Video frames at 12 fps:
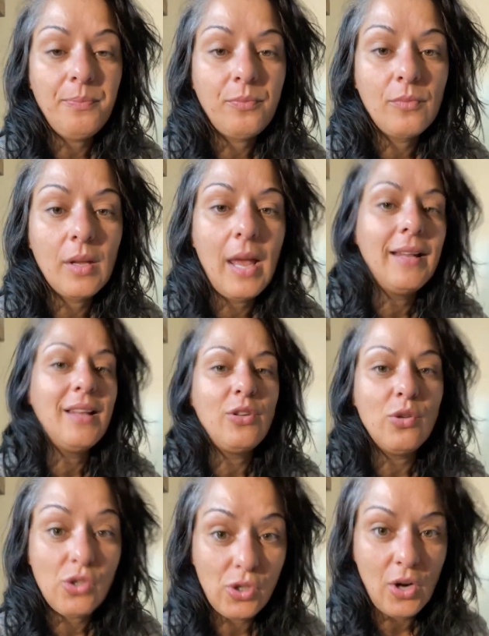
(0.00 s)
and then you
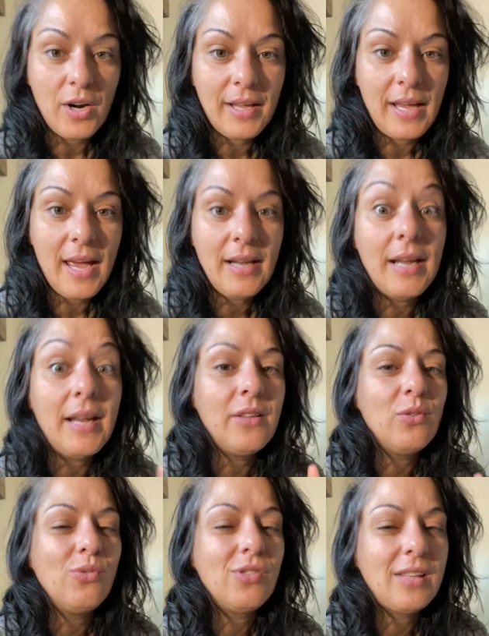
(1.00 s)
start again, and then
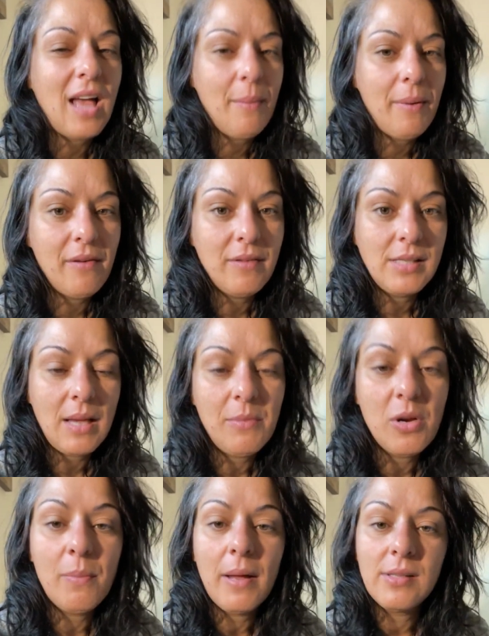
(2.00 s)
you stop every time
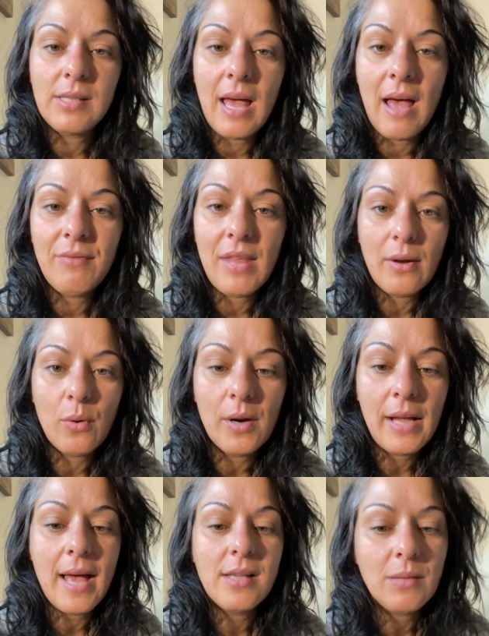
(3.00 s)
you're about to have that
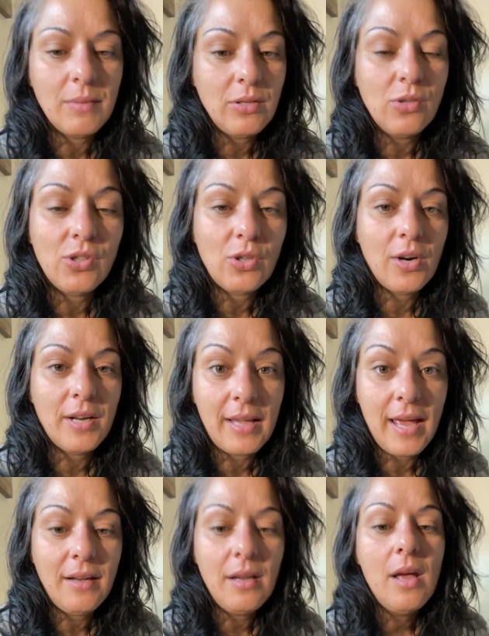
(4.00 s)
orgasm, and you start
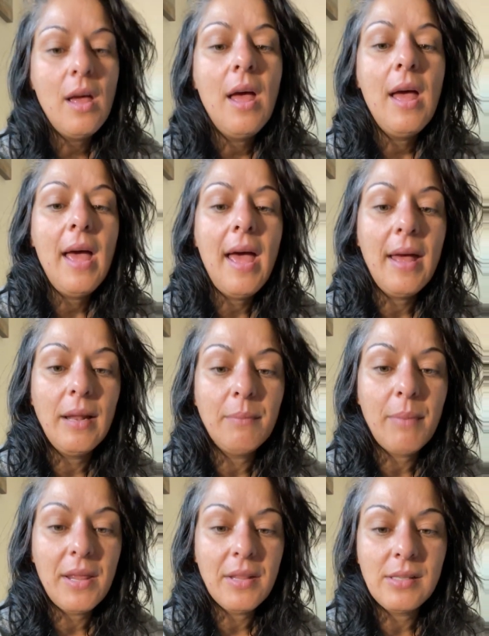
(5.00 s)
again. And
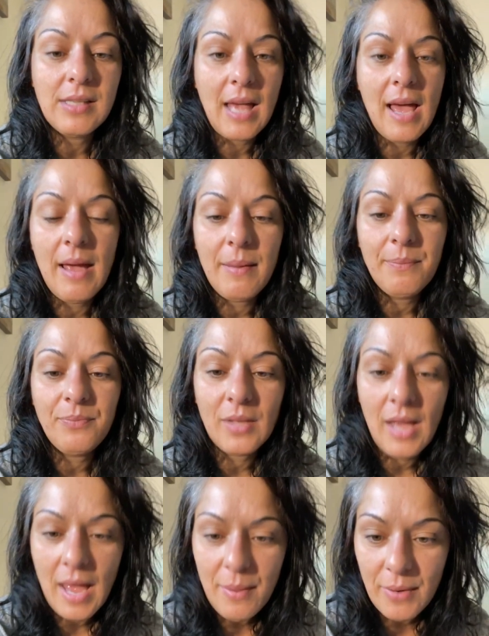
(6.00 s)
by the time,
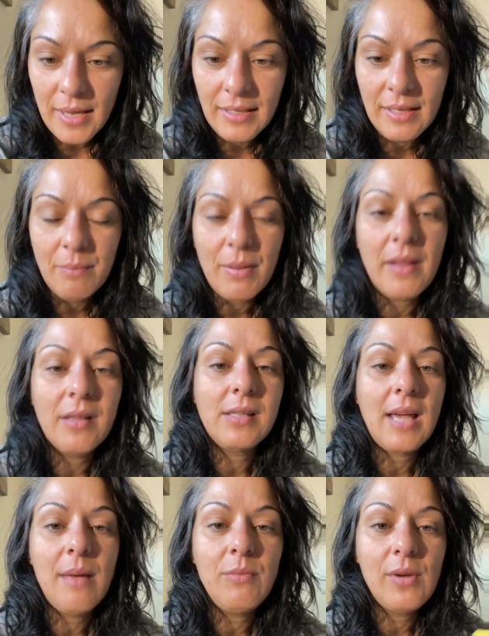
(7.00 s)
hi Brandon, by the
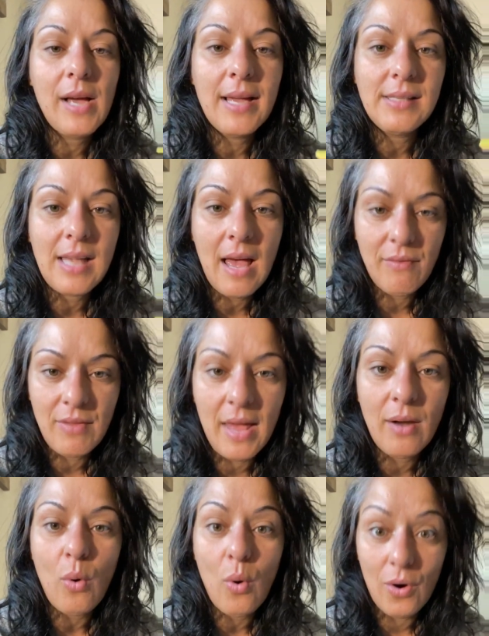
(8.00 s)
time you guys have
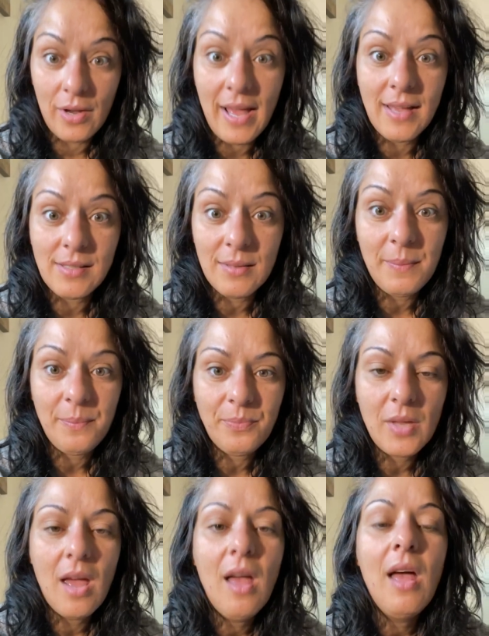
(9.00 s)
that orgasm,
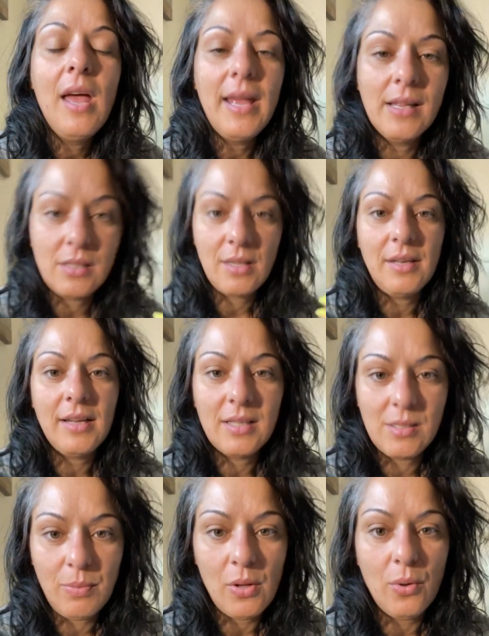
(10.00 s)
it's gonna
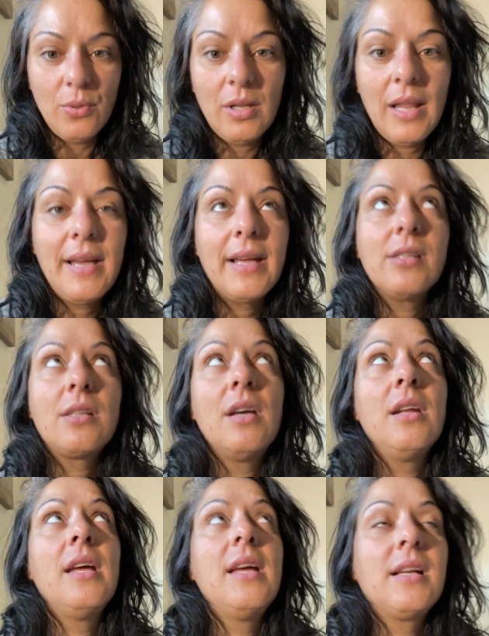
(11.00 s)
explode. Like, it's
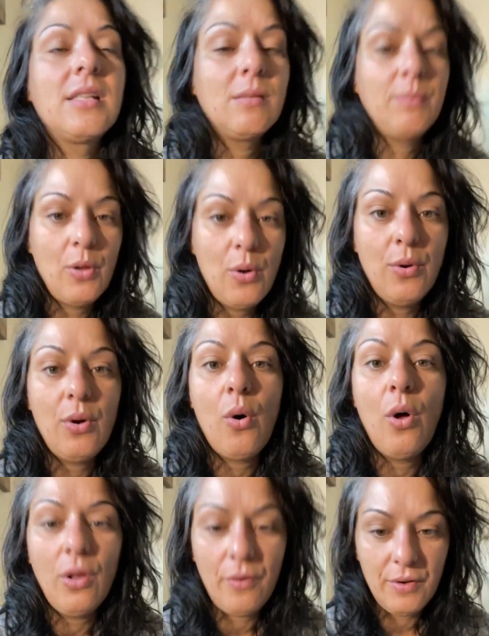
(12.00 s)
gonna explode
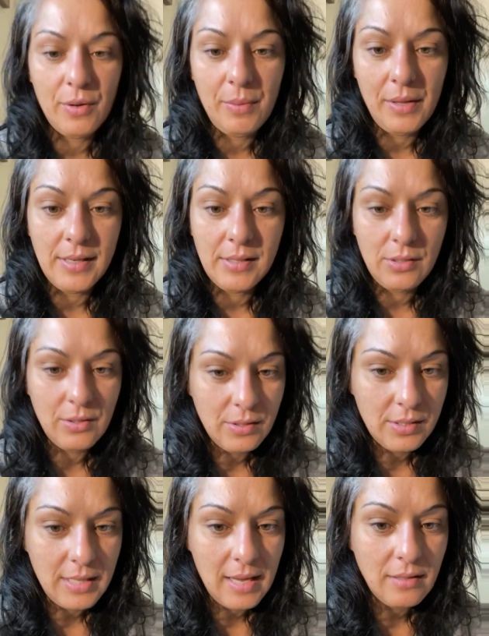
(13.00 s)
all over the place. Do you
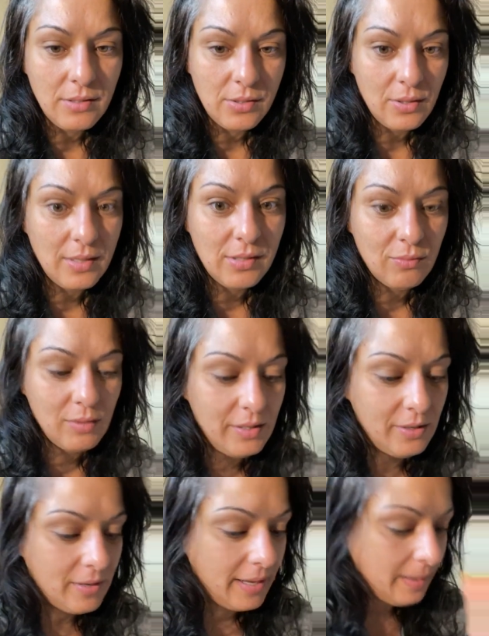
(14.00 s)
understand? So it's really great.